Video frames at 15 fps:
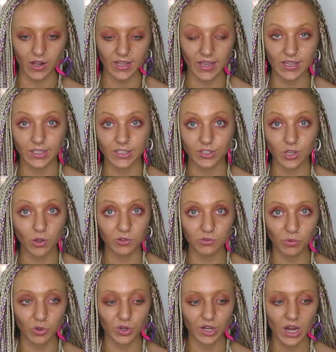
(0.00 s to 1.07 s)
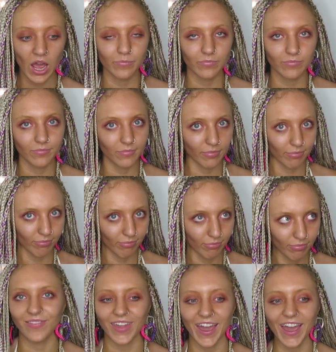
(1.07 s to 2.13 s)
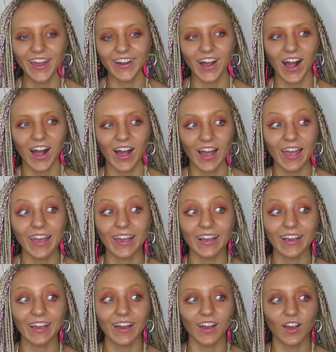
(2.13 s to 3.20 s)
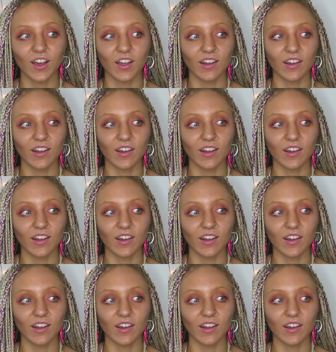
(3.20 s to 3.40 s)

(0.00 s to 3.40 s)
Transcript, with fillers: I sold one and then I